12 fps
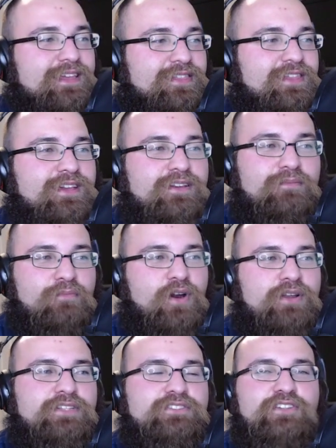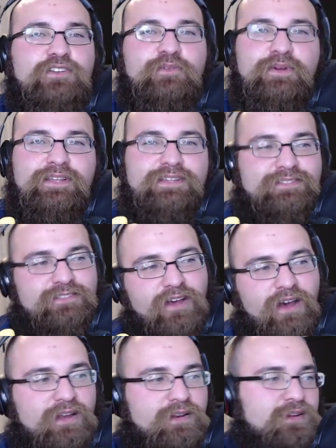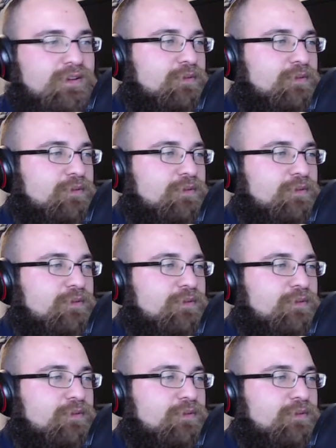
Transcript: think Marquise Goodwin is done